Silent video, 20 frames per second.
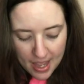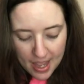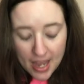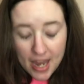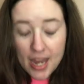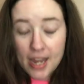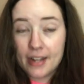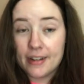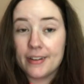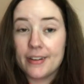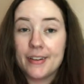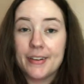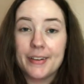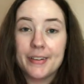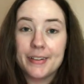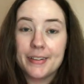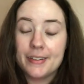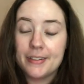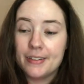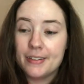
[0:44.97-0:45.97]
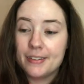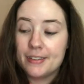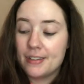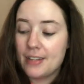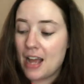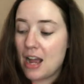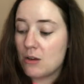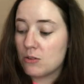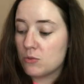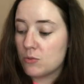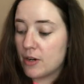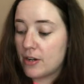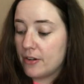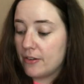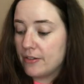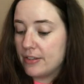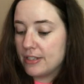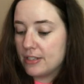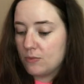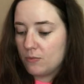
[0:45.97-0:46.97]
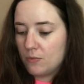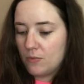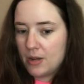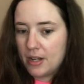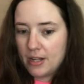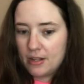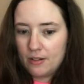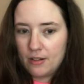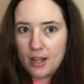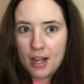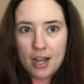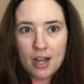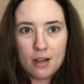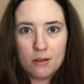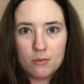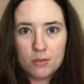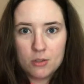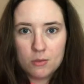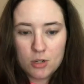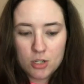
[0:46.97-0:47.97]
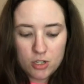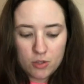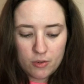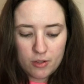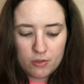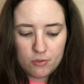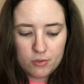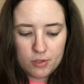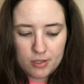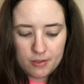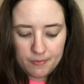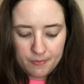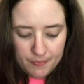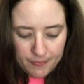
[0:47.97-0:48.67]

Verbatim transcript: And uh, I was working on this while I was watching those.